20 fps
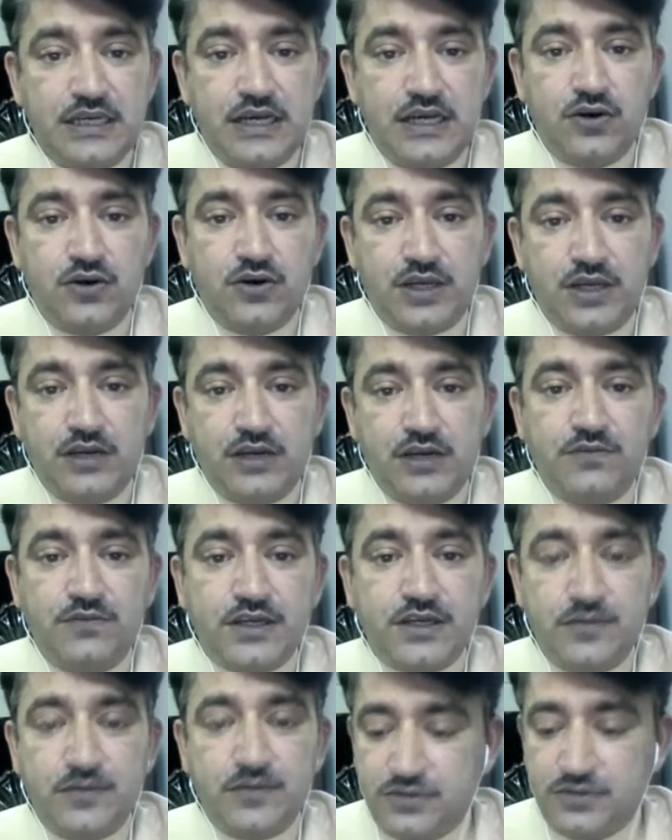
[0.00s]
Okay, now we
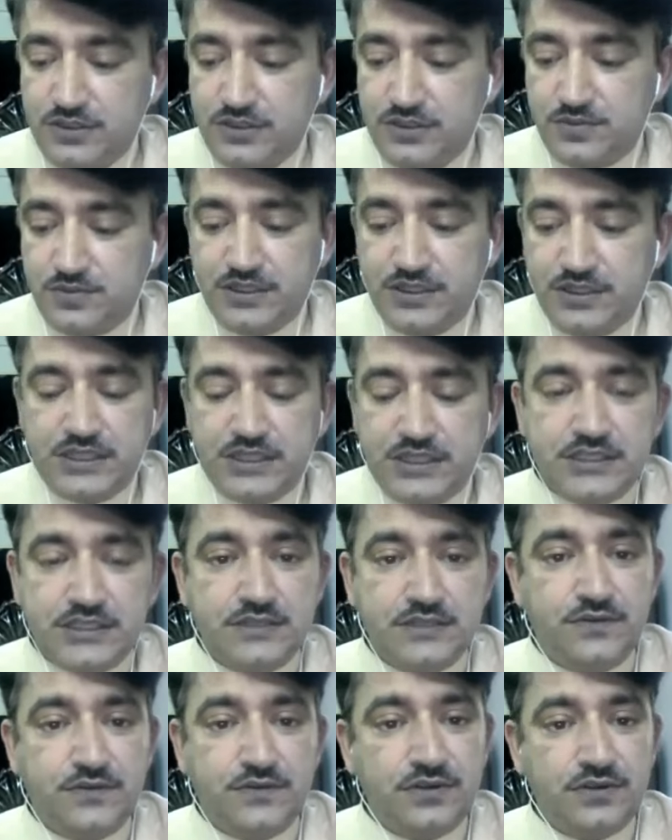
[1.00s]
come to the
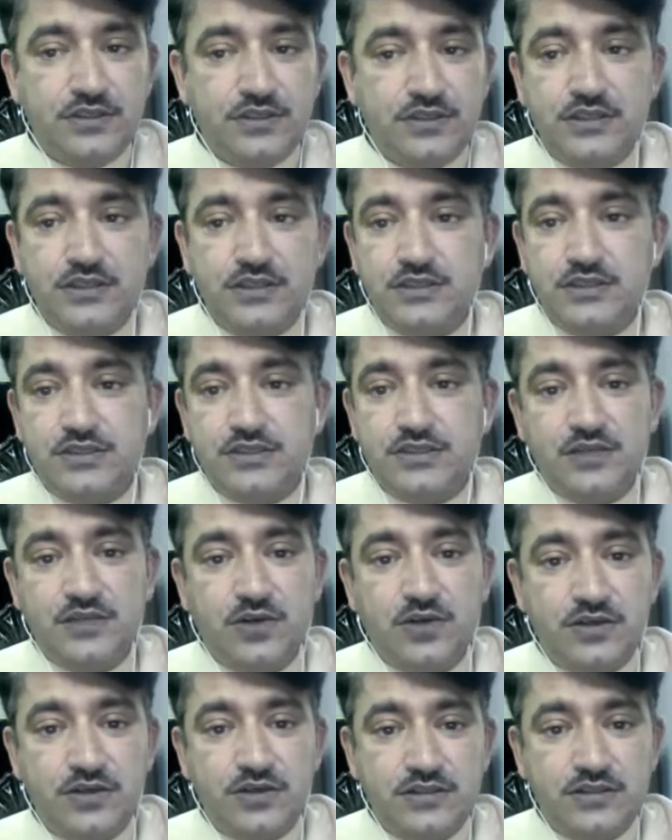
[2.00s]
predictions for the three
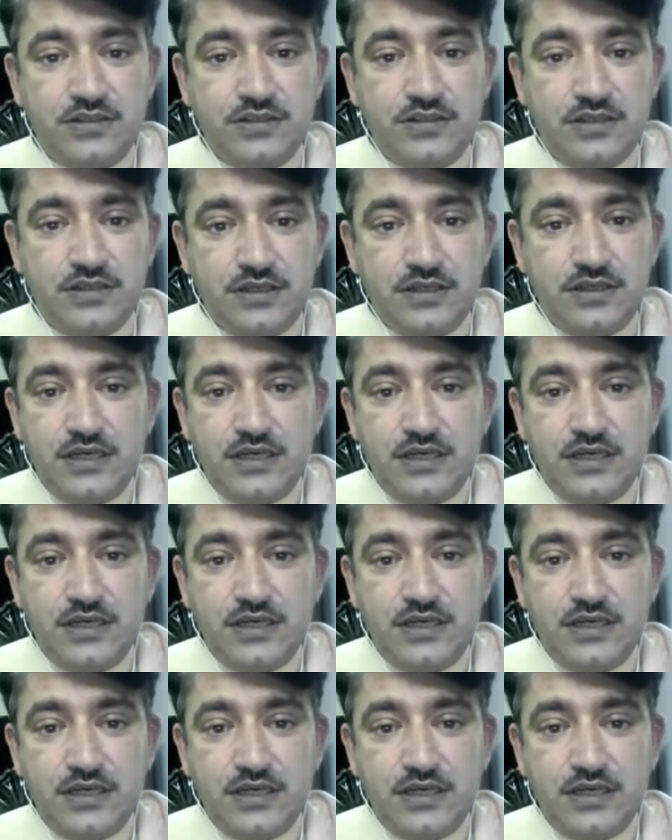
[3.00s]
models: